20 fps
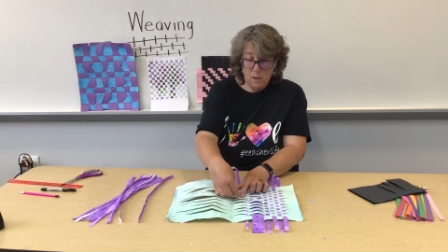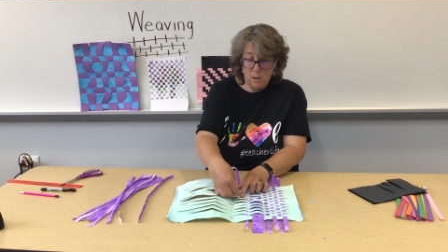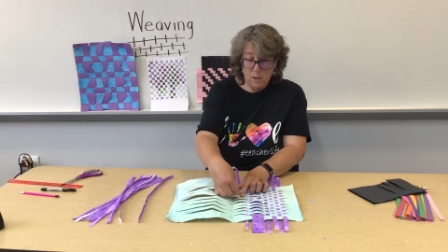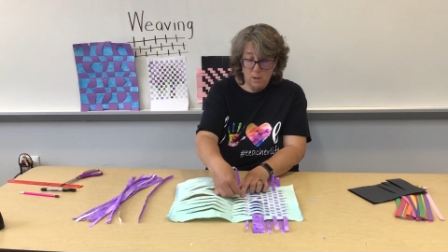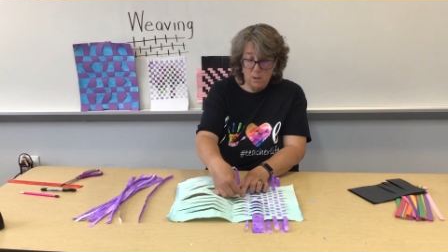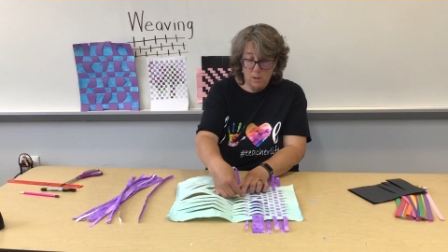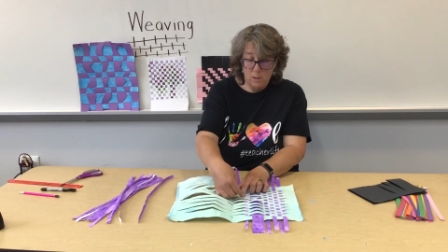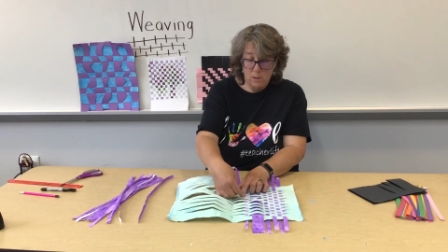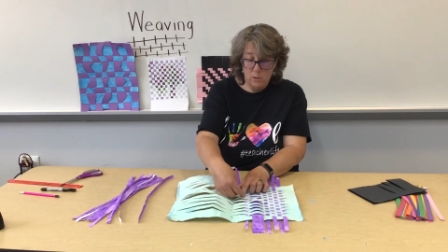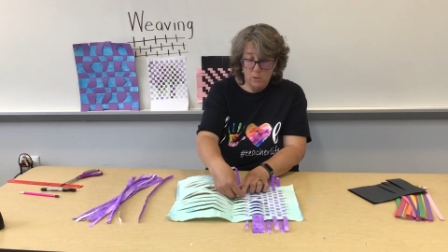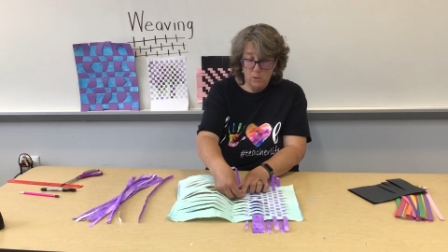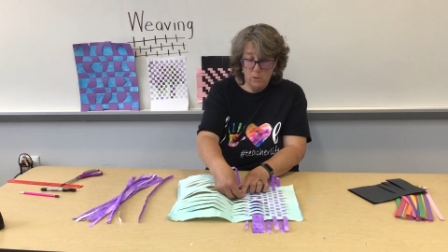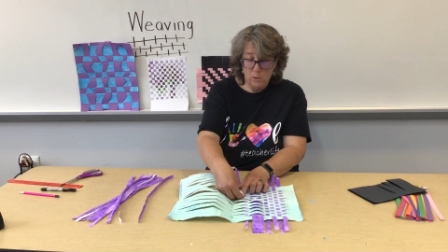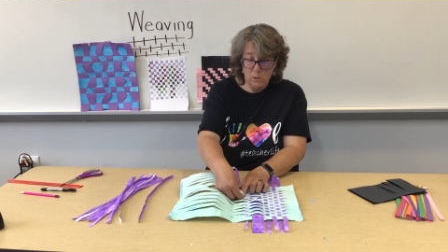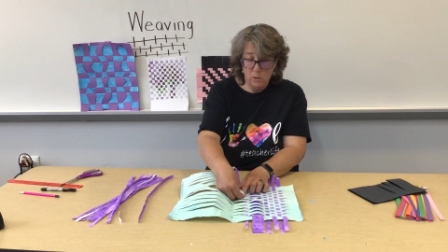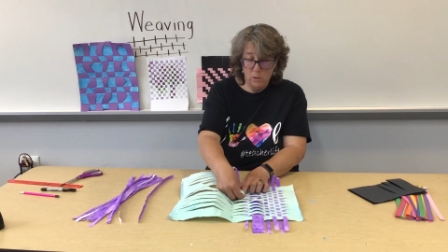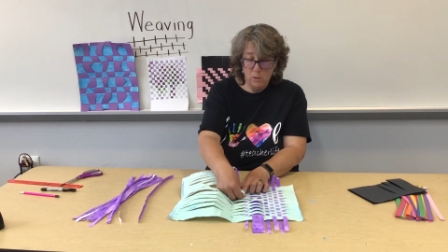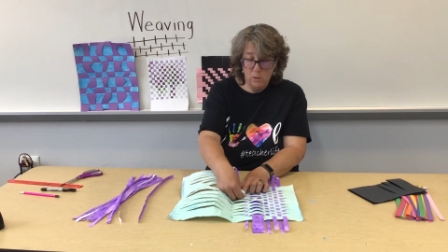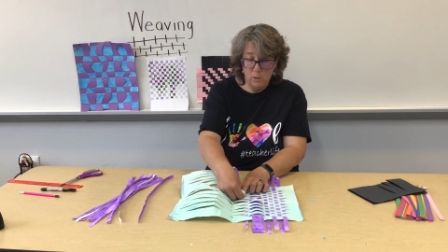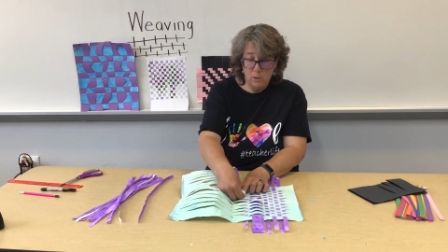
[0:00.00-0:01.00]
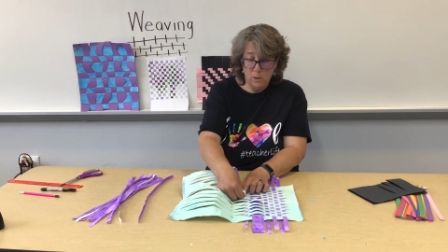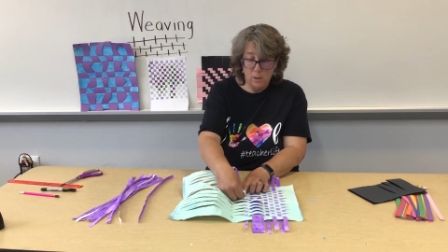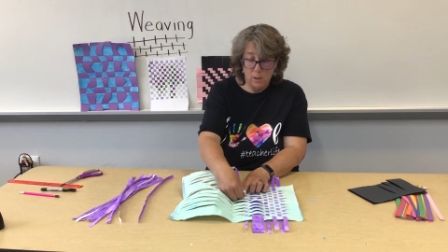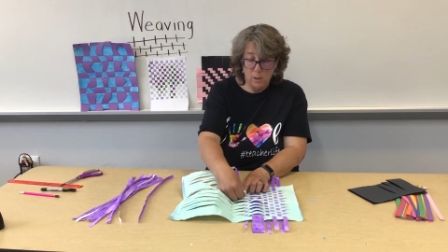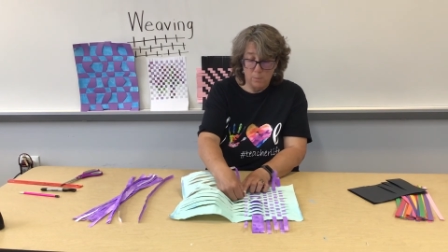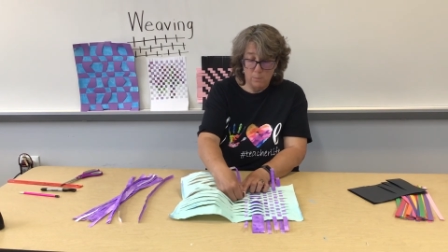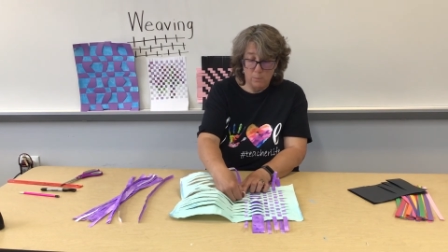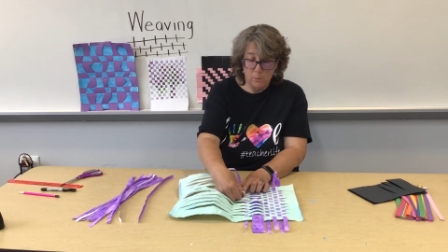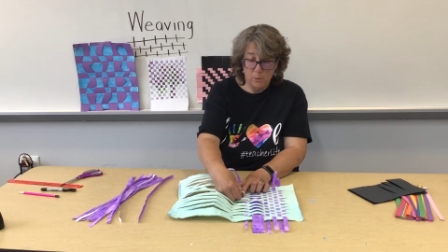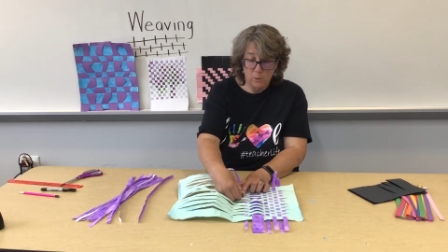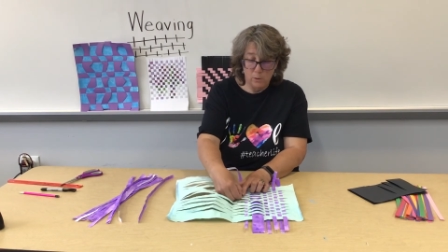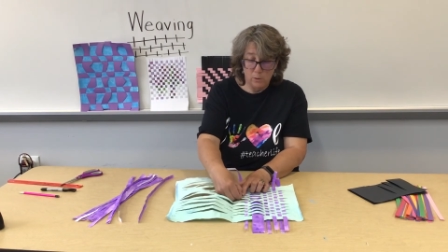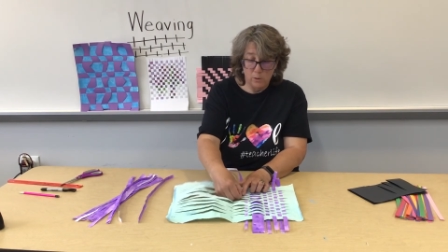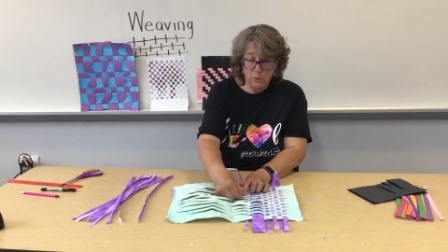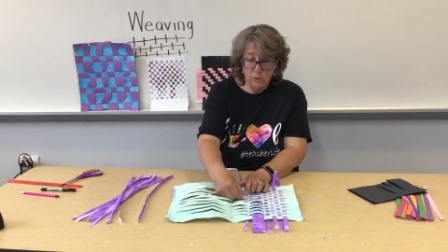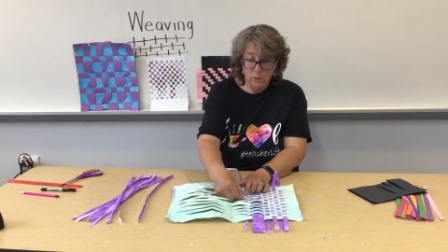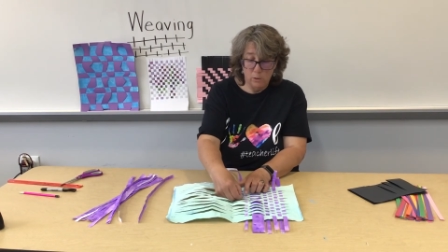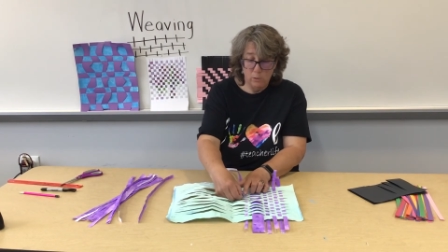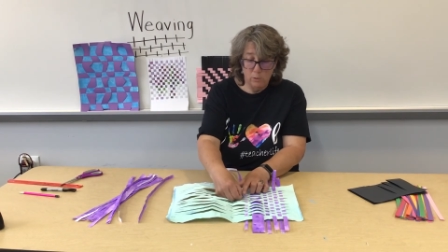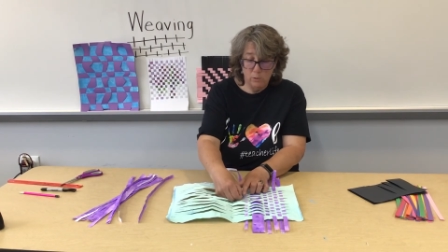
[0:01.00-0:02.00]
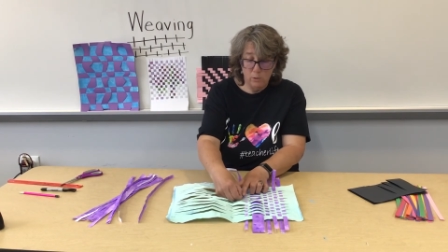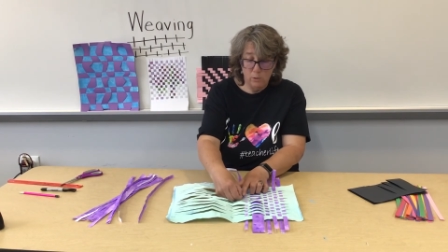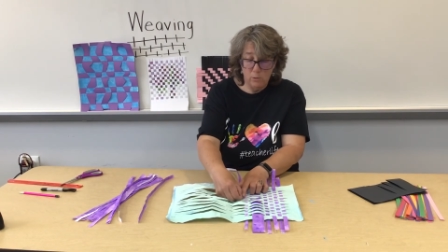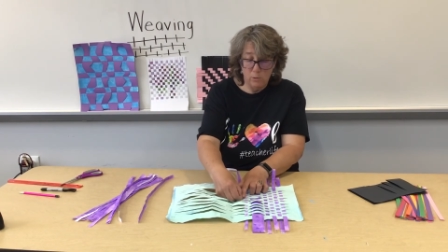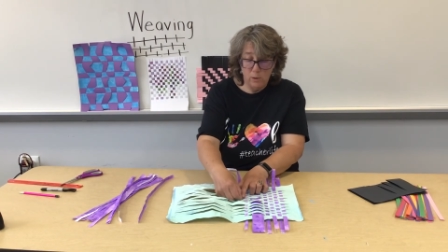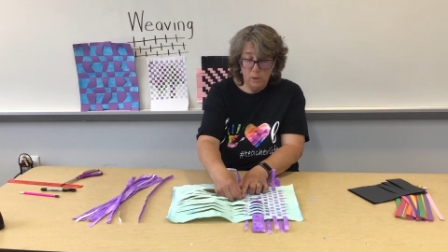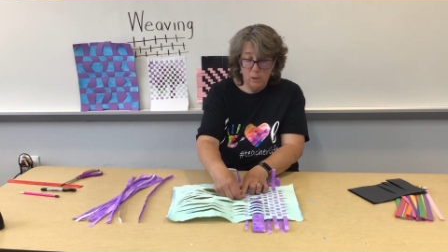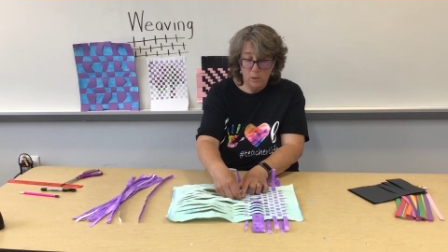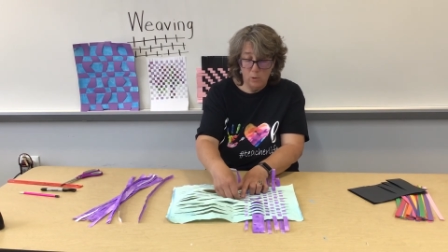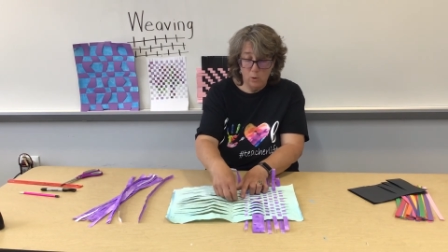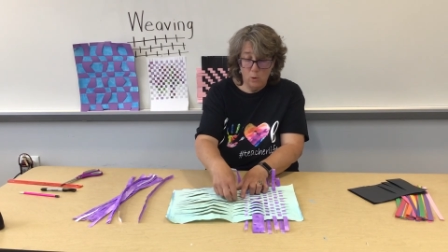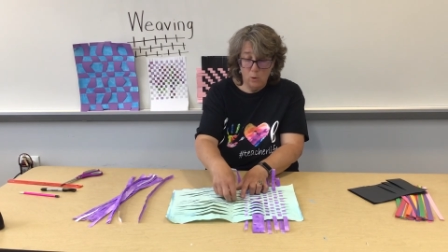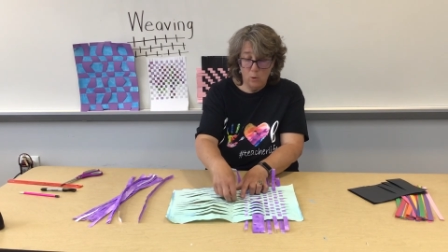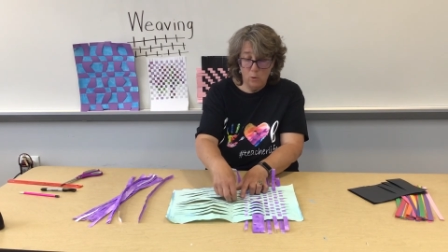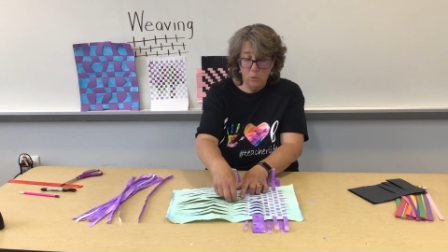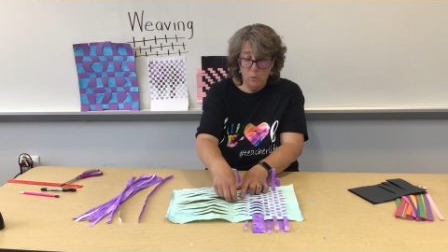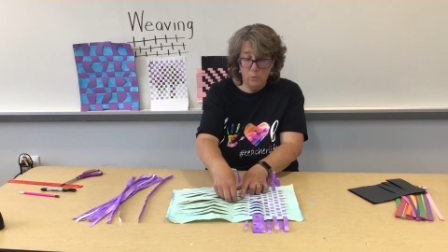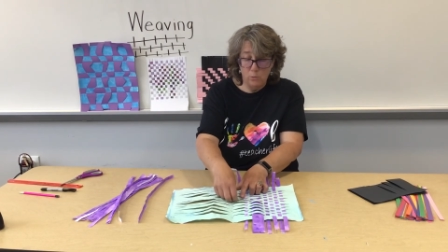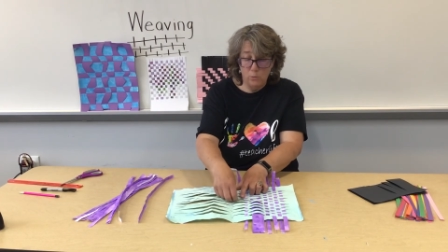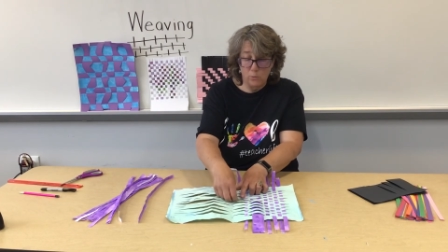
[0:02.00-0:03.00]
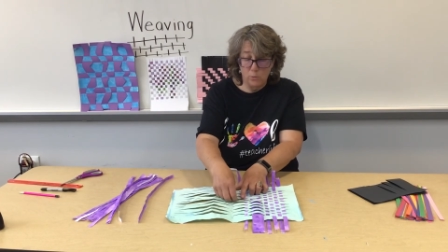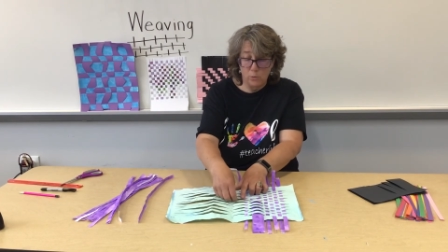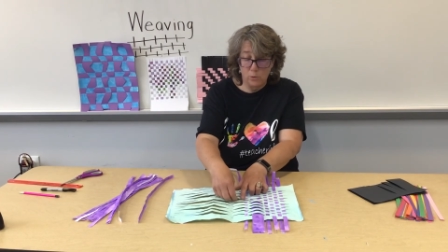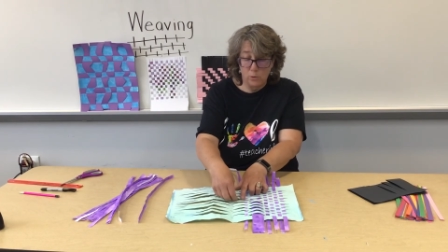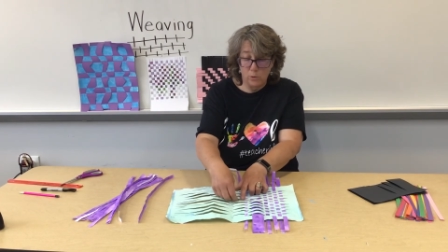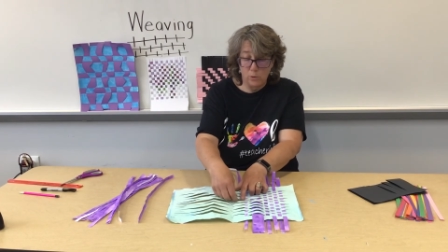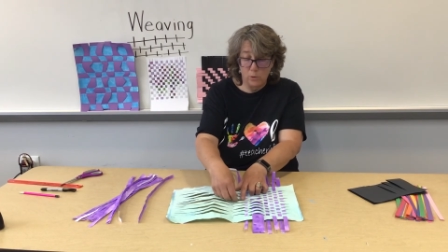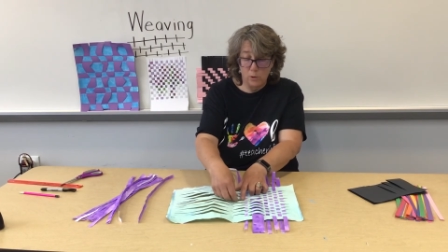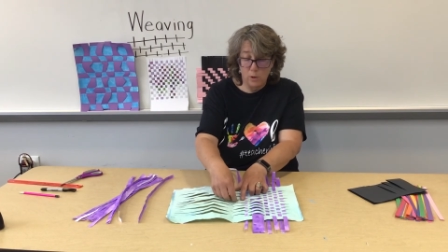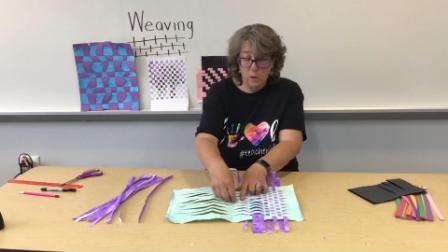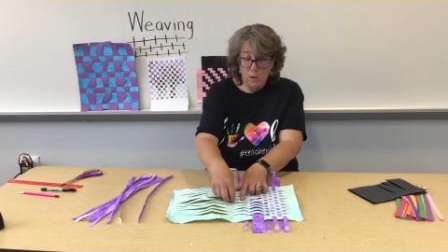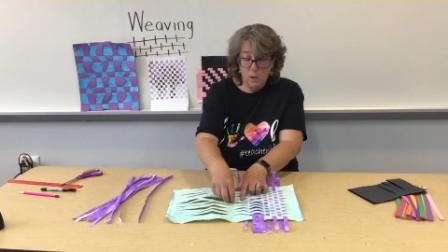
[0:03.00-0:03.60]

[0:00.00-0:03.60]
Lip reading: under, and I pull it through and over,